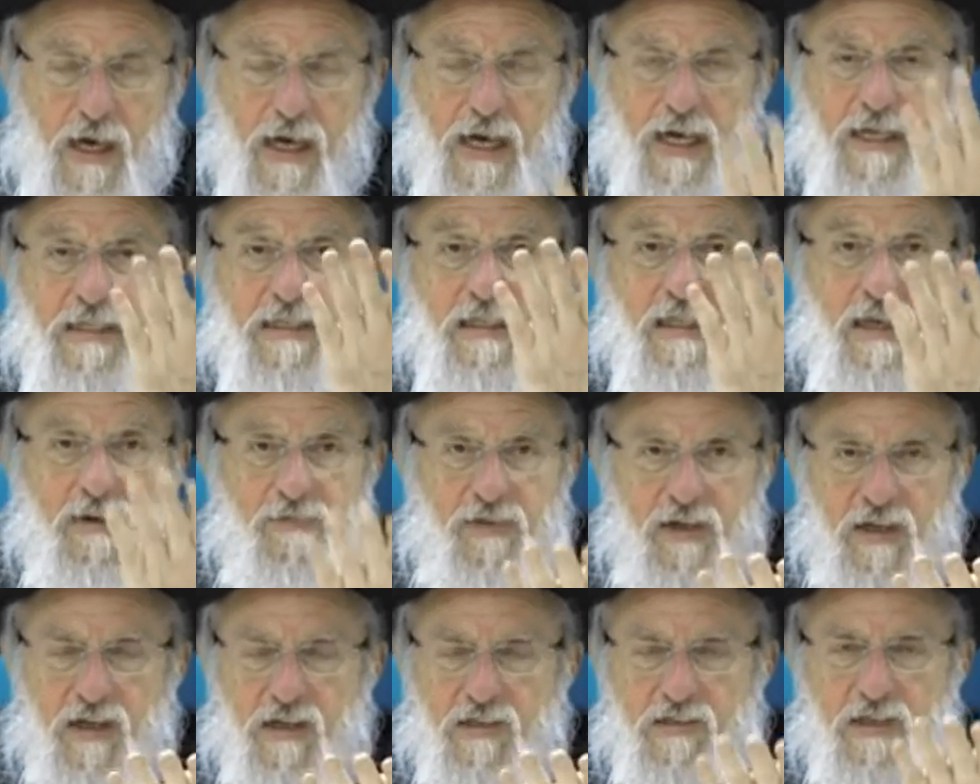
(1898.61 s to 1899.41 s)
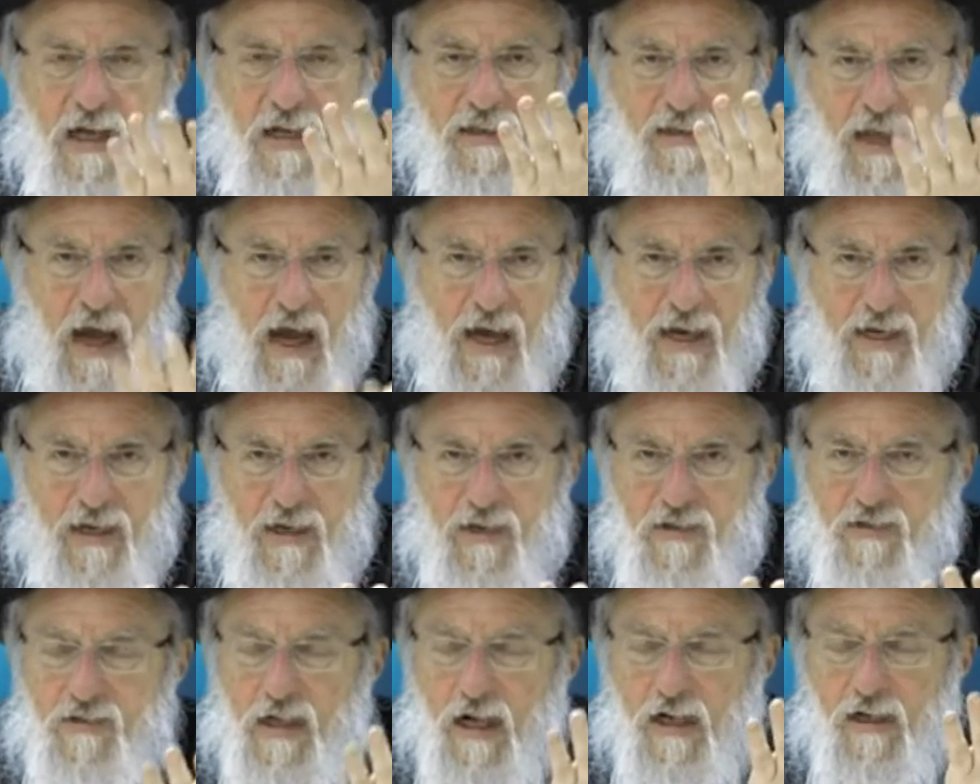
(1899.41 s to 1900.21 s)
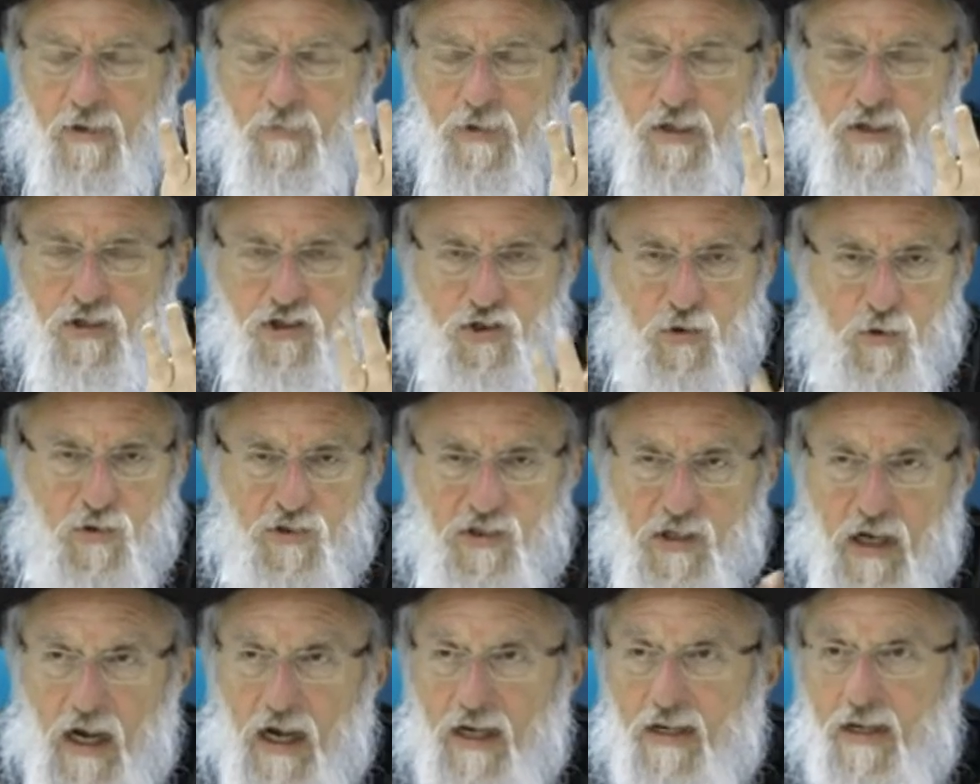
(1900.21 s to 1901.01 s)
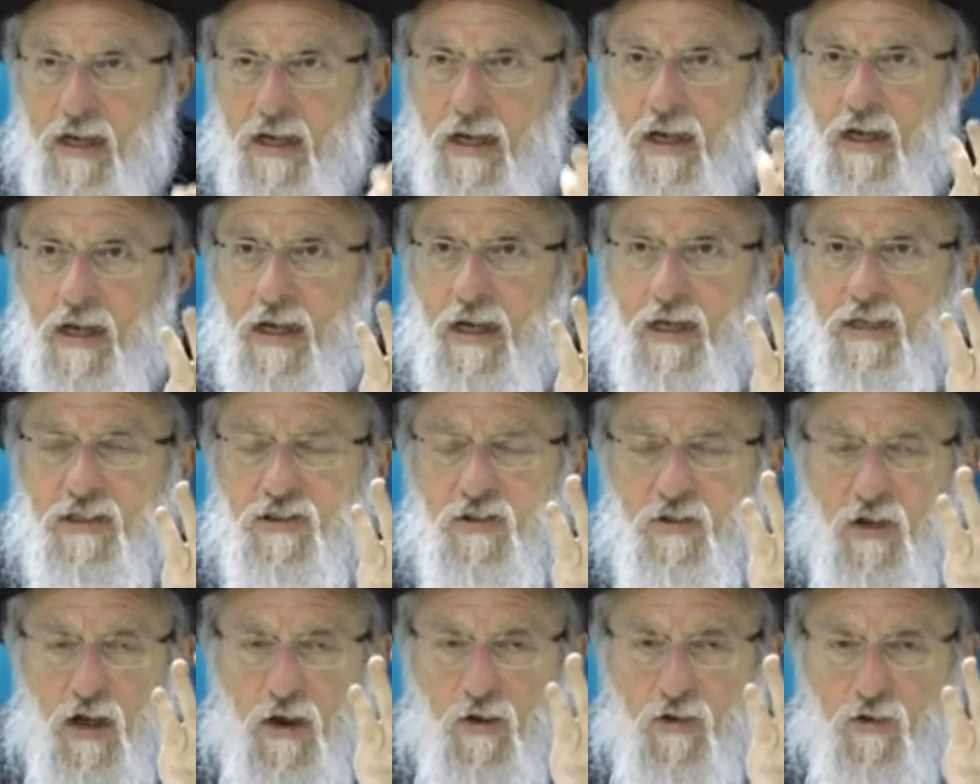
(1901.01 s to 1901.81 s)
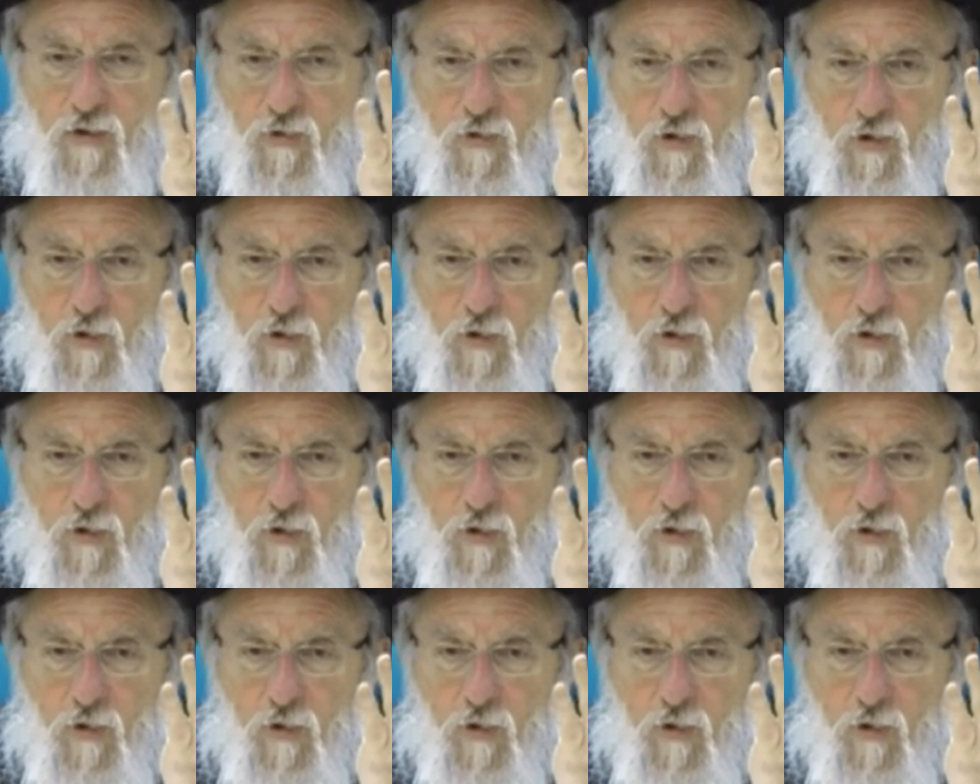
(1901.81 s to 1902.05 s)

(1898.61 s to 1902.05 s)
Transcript: He's living, he's not dying, he's not committing suicide, he uh,